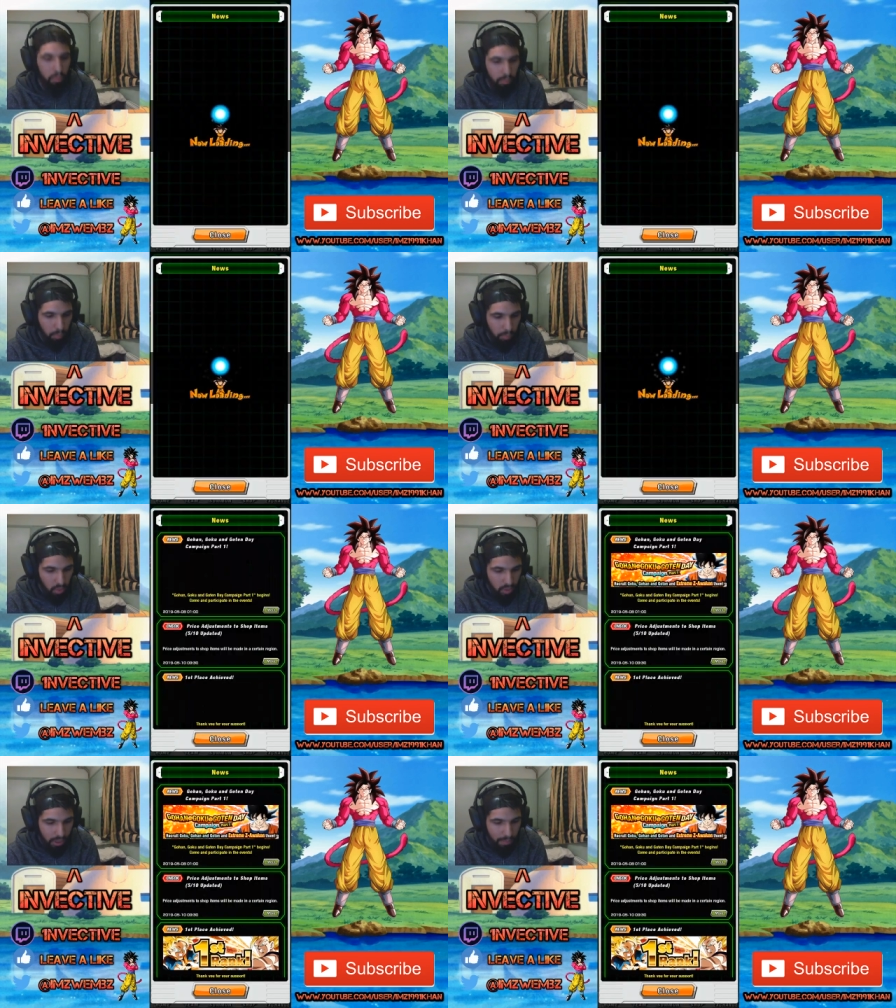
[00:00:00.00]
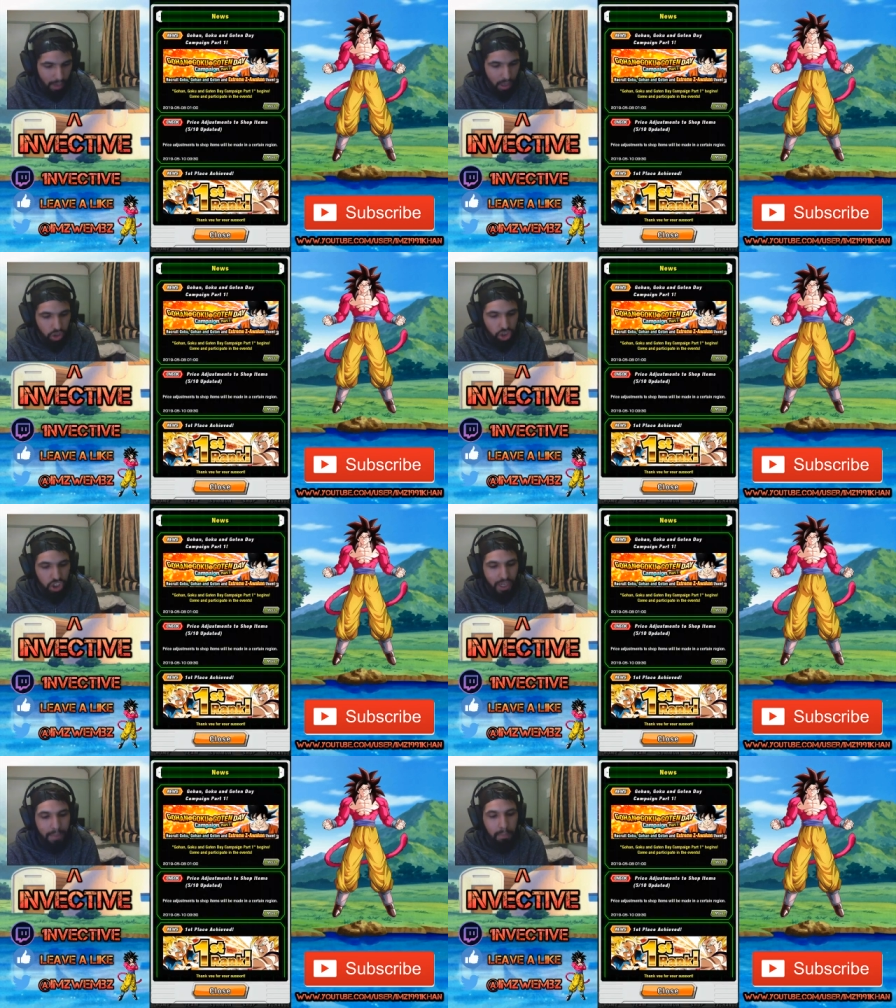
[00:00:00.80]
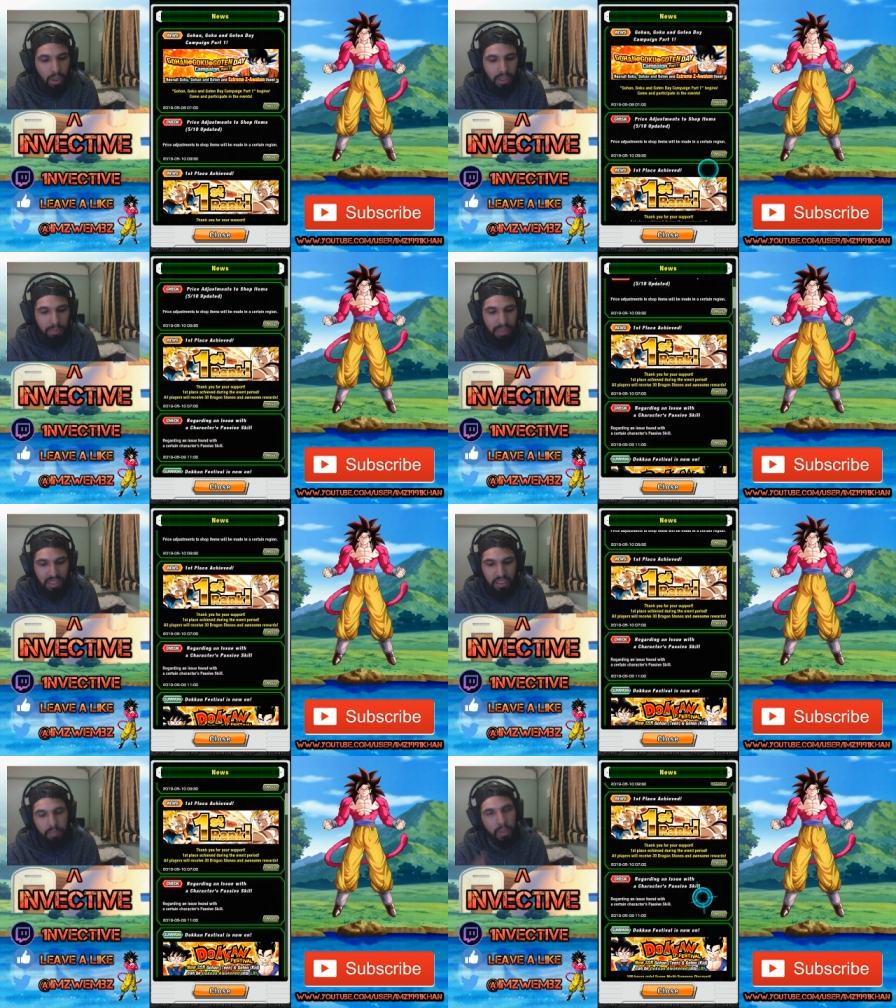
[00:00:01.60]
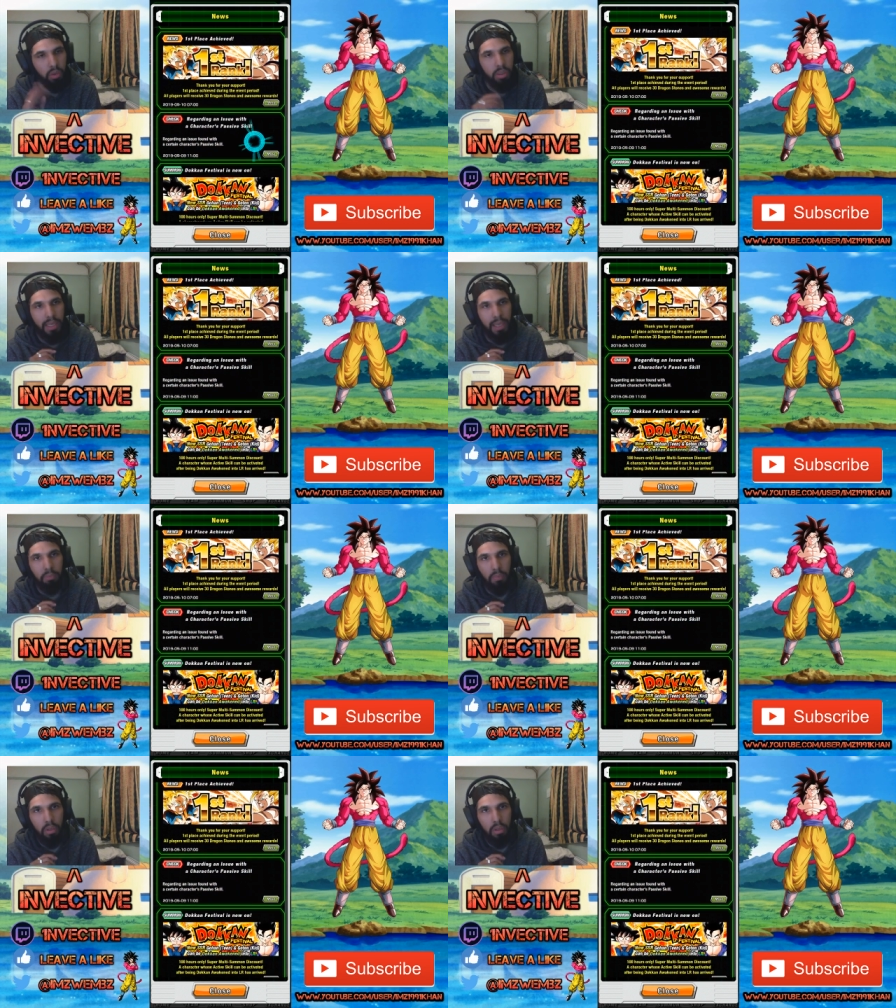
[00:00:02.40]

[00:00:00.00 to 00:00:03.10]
but because the amount of share money being spent on the game.